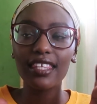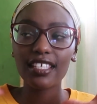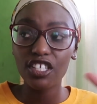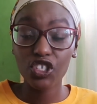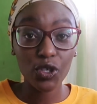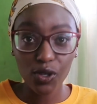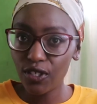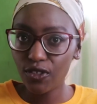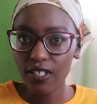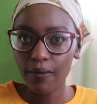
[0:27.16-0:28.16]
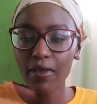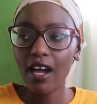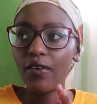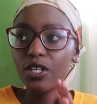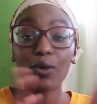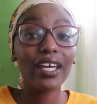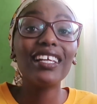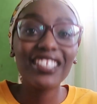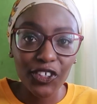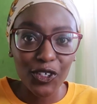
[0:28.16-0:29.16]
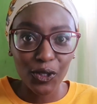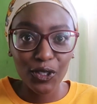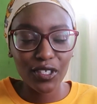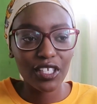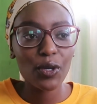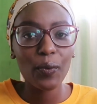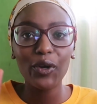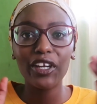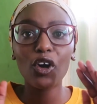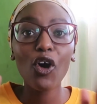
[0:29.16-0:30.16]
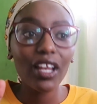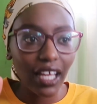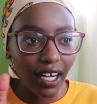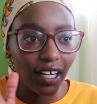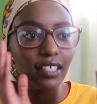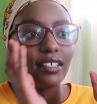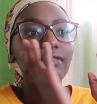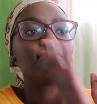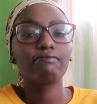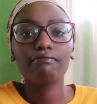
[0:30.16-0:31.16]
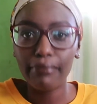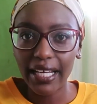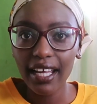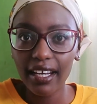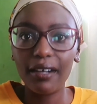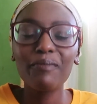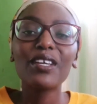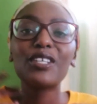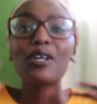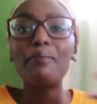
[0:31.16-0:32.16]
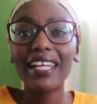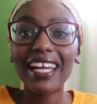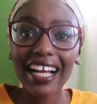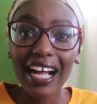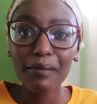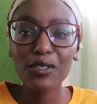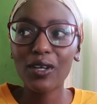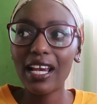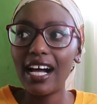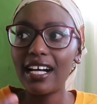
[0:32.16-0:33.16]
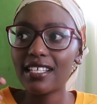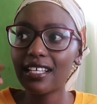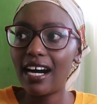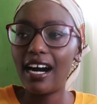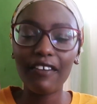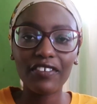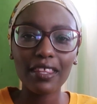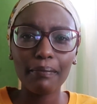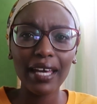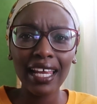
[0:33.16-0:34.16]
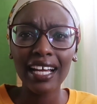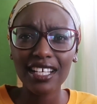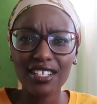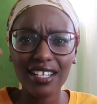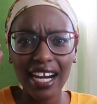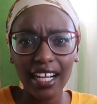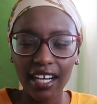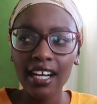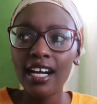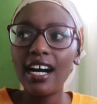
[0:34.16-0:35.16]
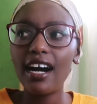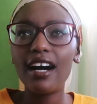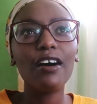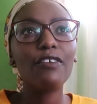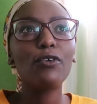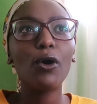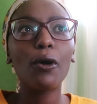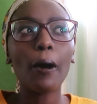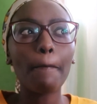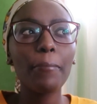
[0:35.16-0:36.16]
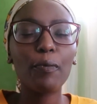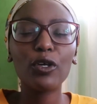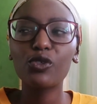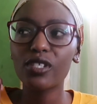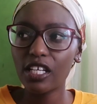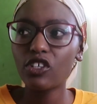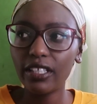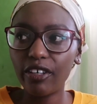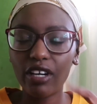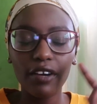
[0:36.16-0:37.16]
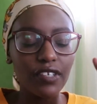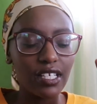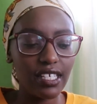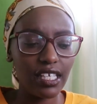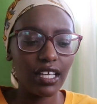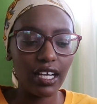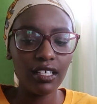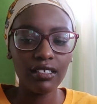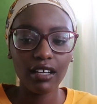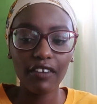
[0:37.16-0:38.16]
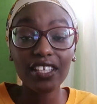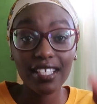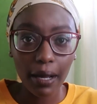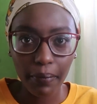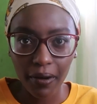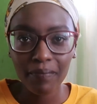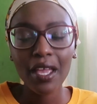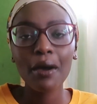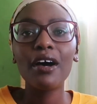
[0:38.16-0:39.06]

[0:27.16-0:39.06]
this teacher was on duty. Our Swahili teacher was on duty, so we're gonna call her Banana. So Banana comes to class after the bell has rung for people to settle down after dinner, after supper.